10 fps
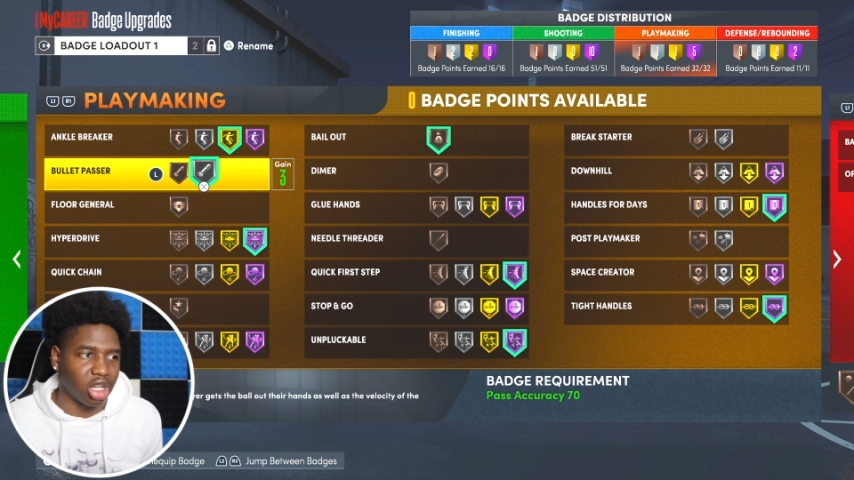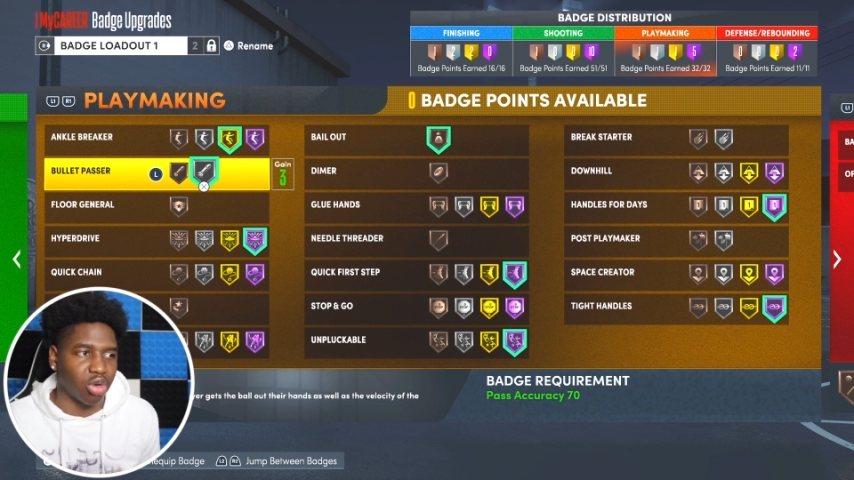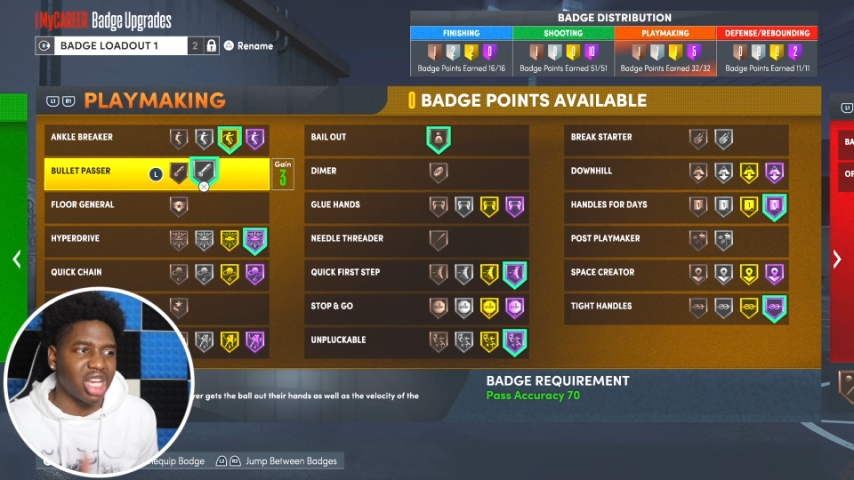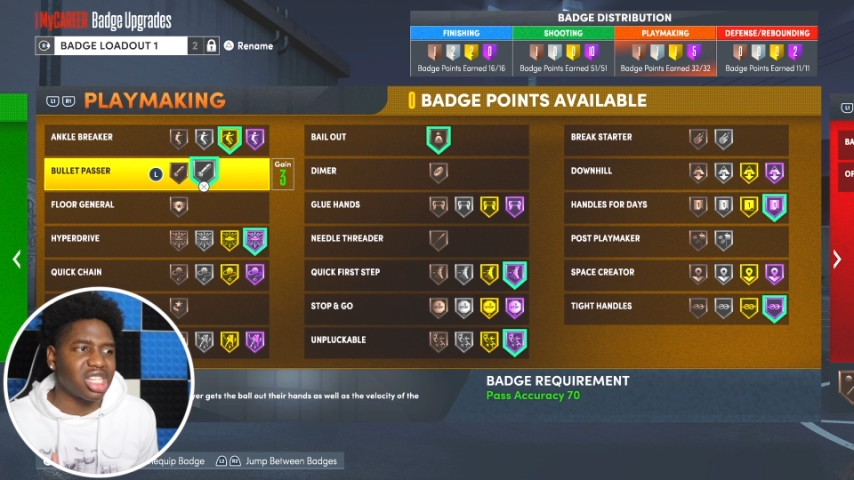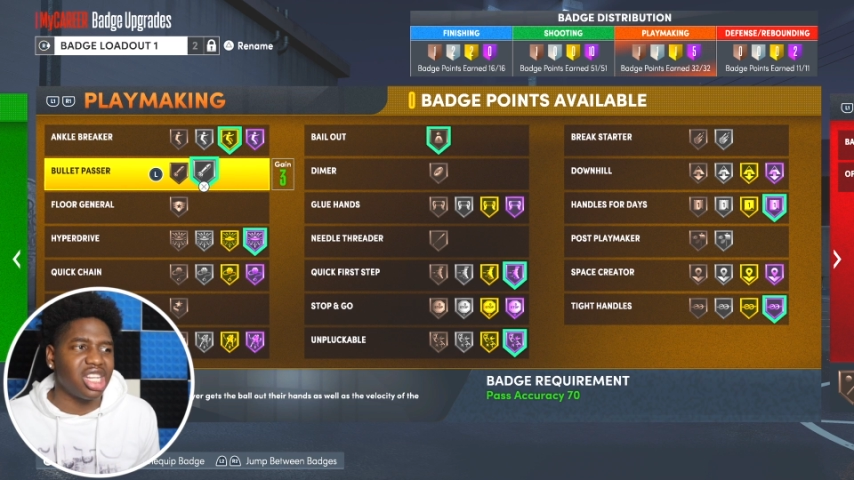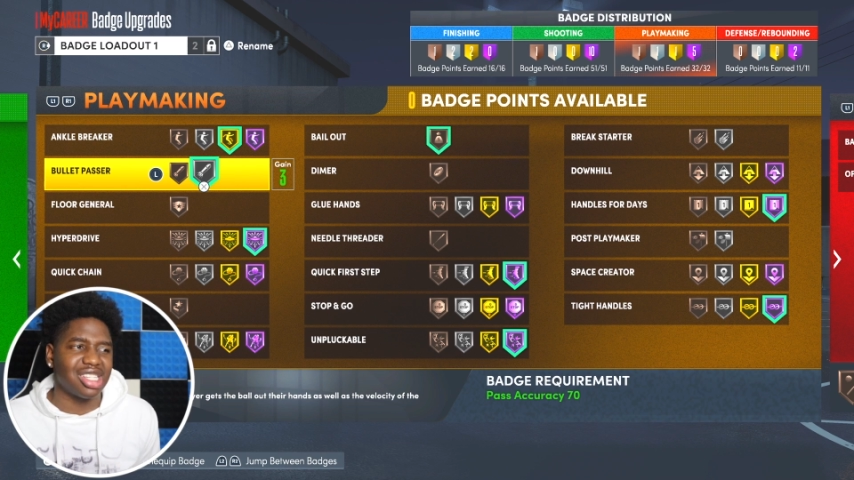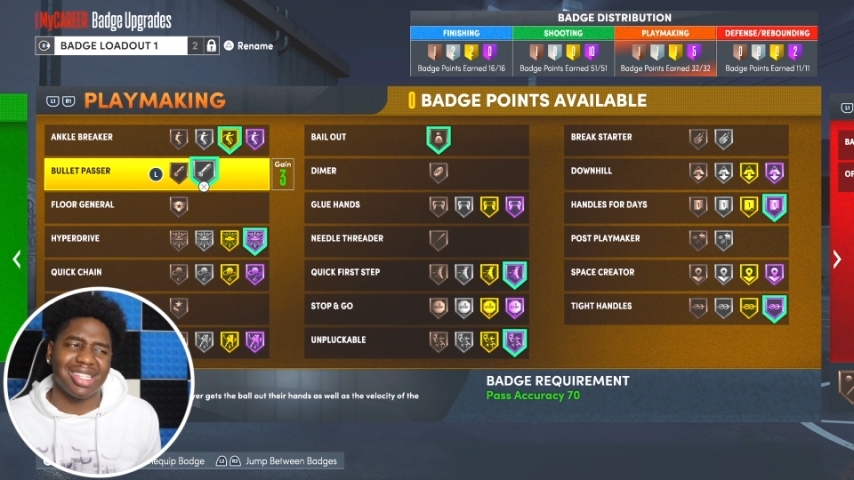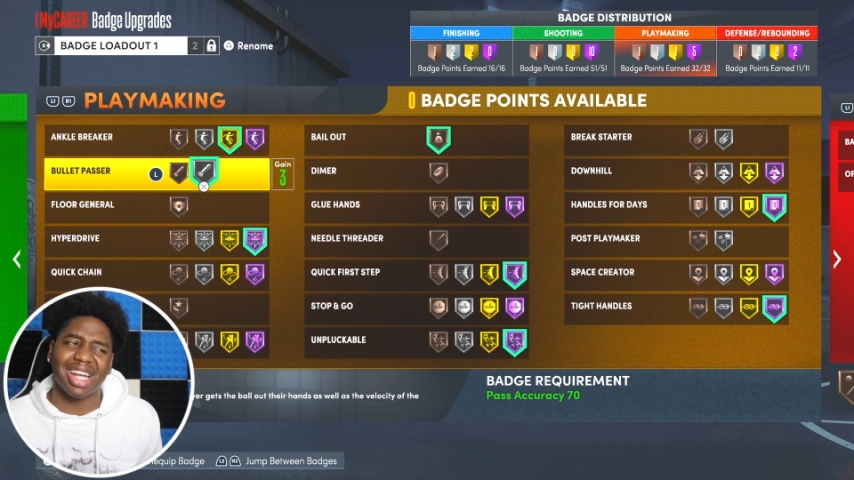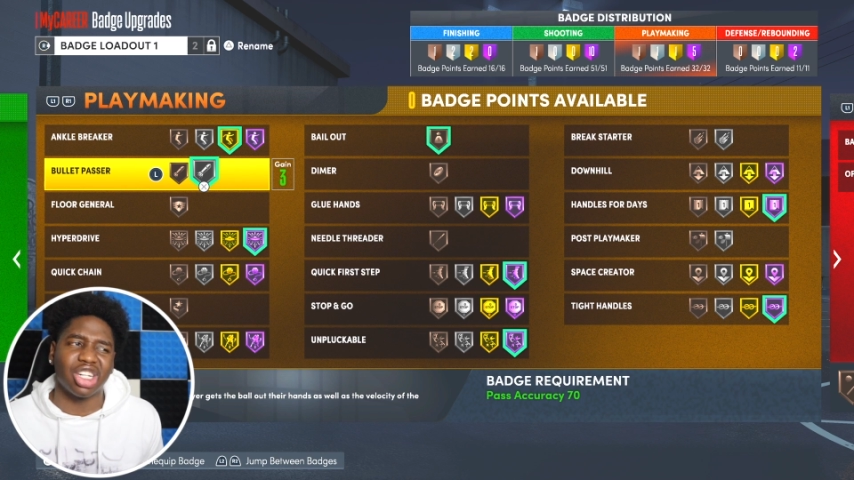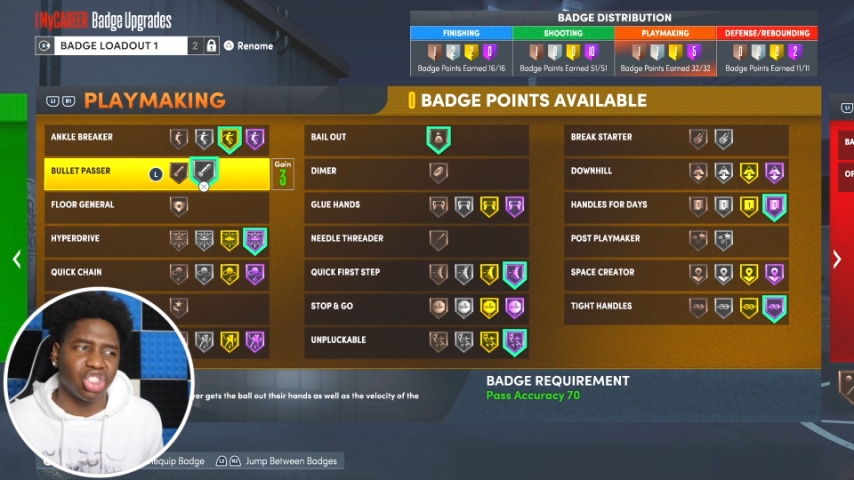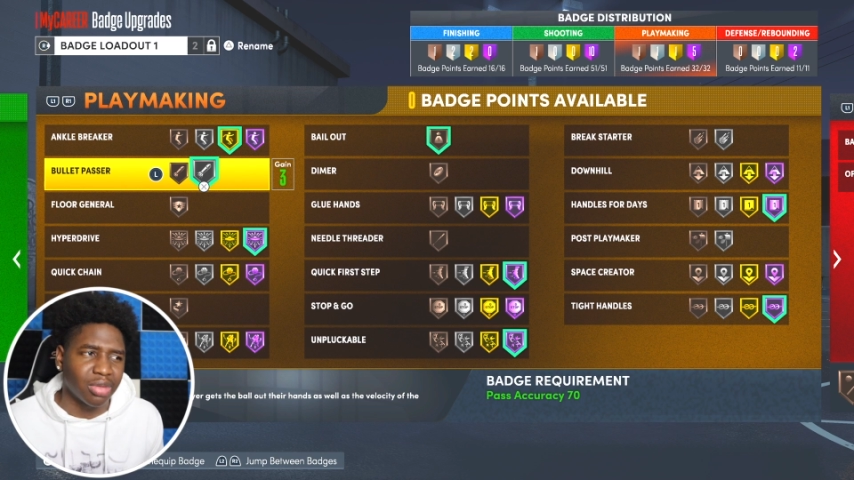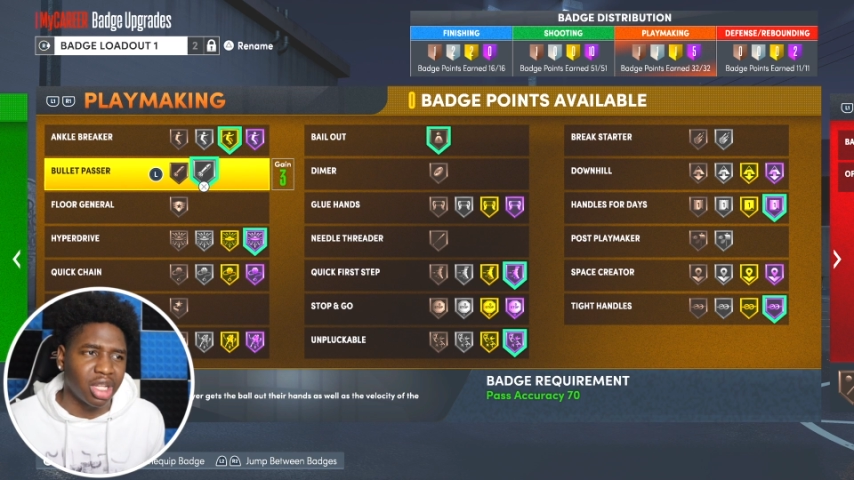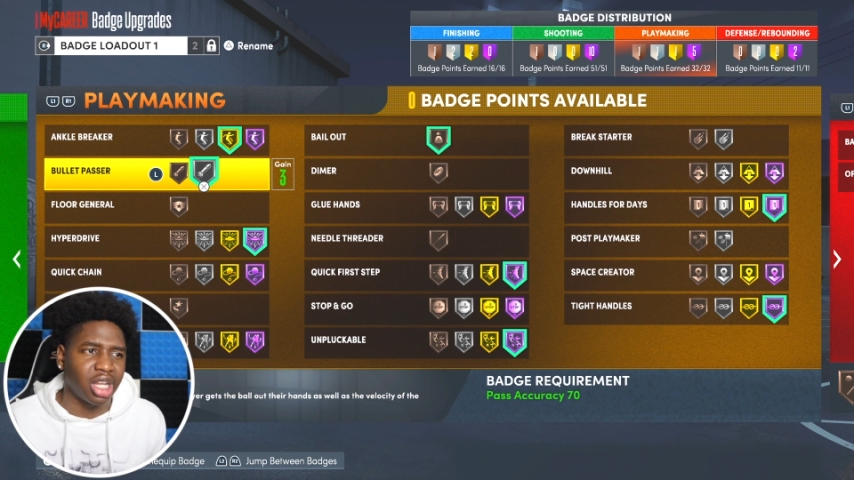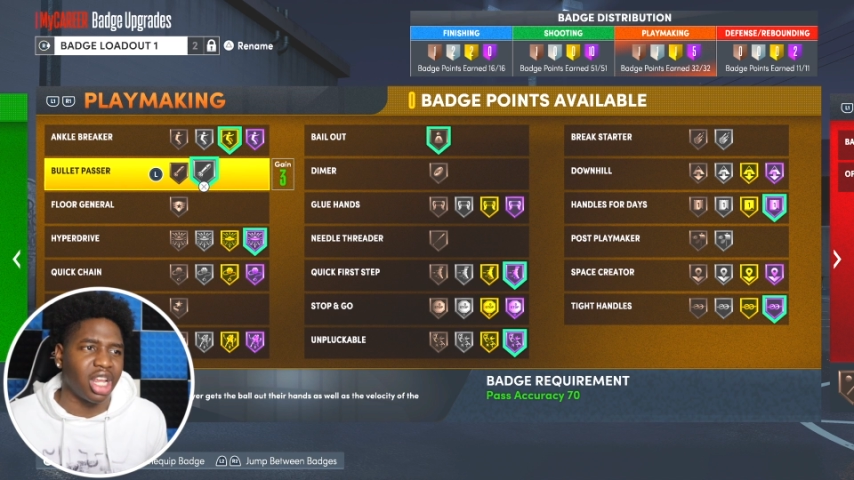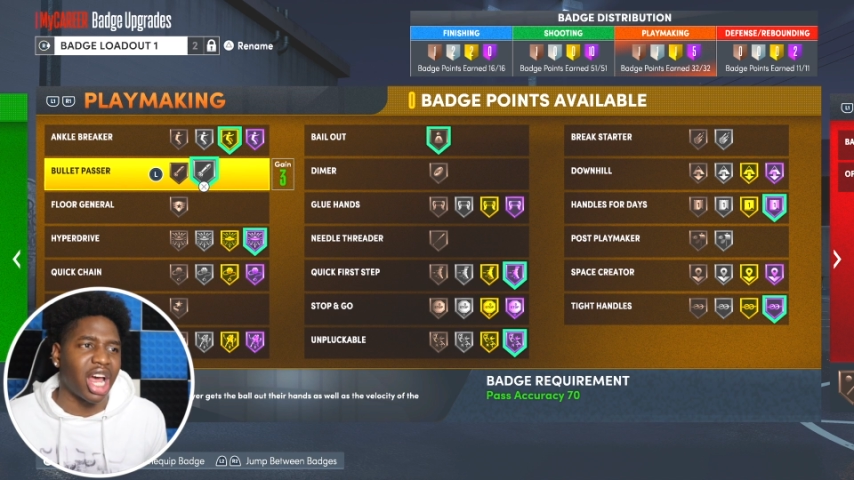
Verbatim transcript: The rest of these is kind of dribbling